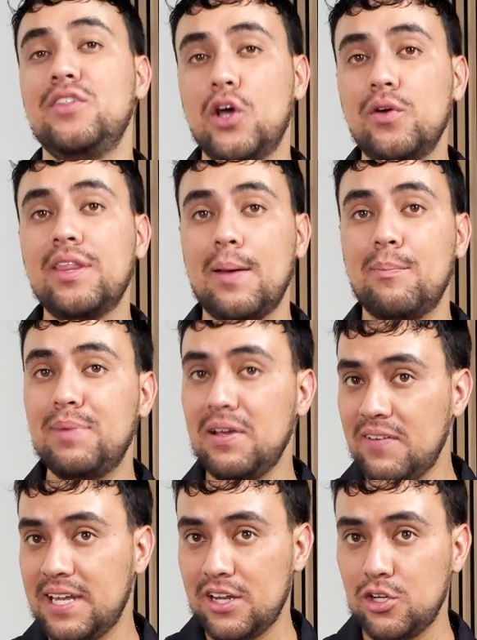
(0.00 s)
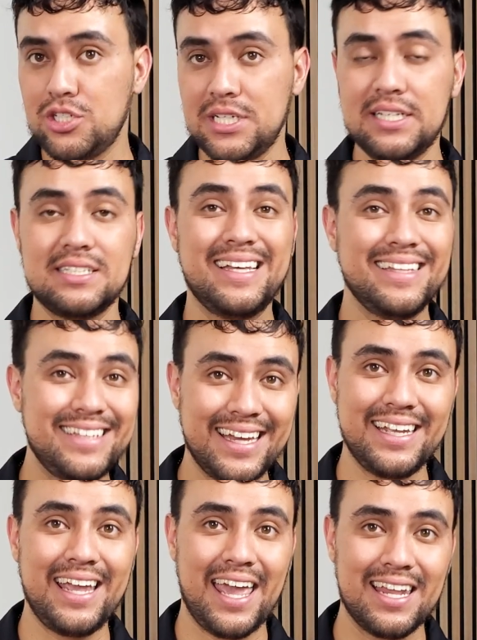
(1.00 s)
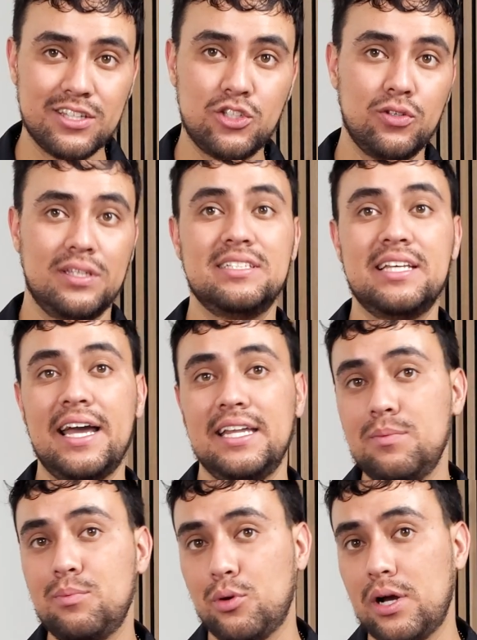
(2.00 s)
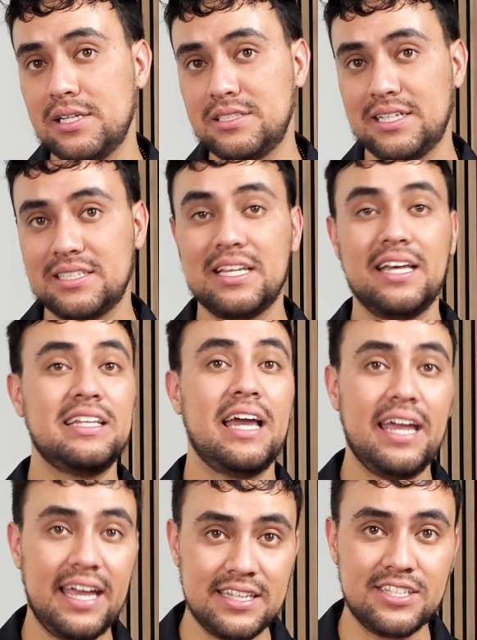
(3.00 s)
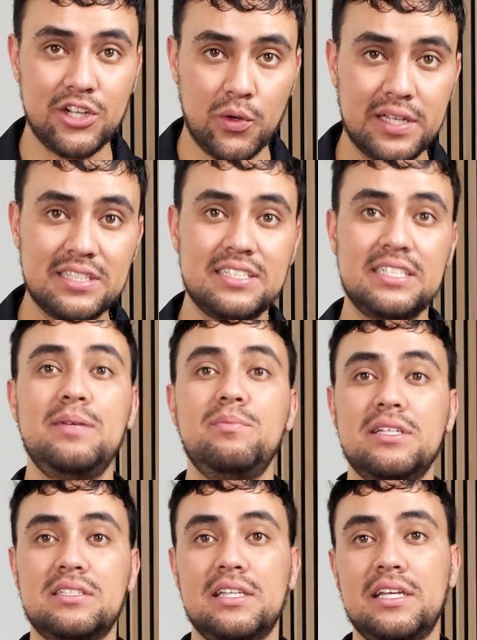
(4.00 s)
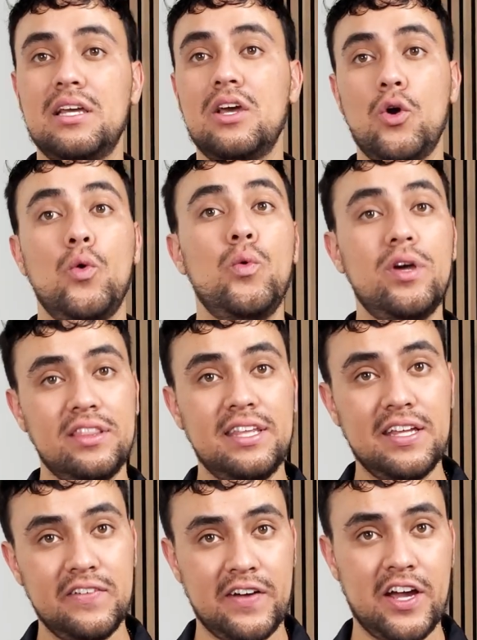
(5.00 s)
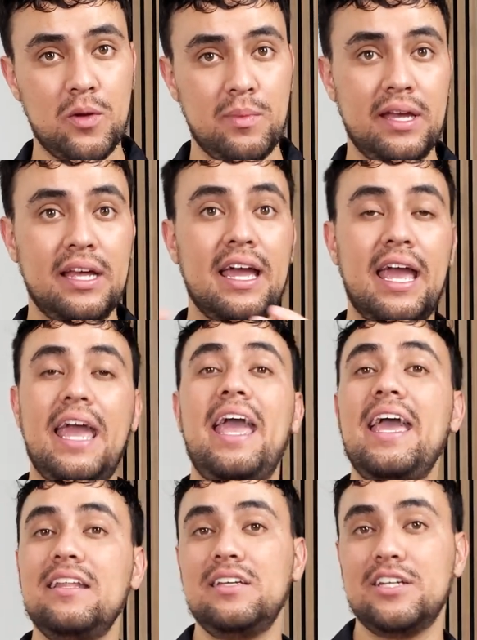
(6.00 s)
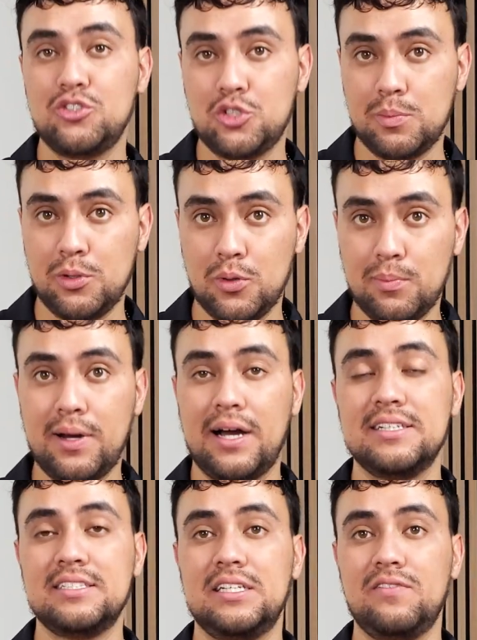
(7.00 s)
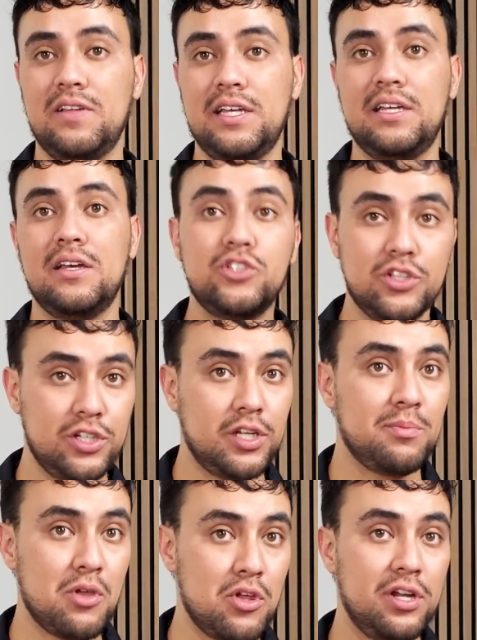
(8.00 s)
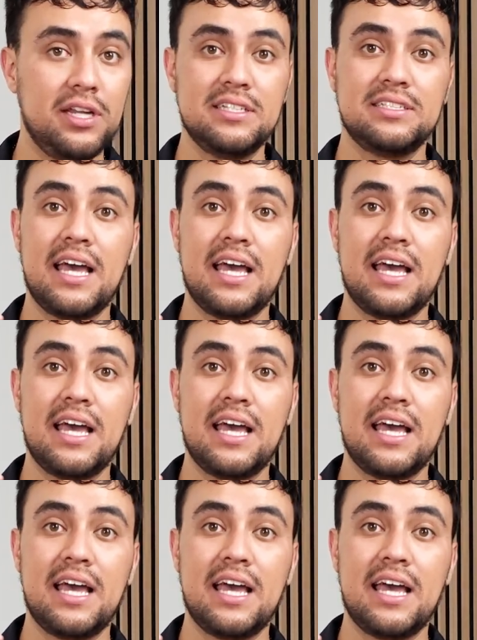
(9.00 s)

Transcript: know that Pivot Energy is dedicated to designing projects that integrate seamlessly with the environment and contribute positively to the communities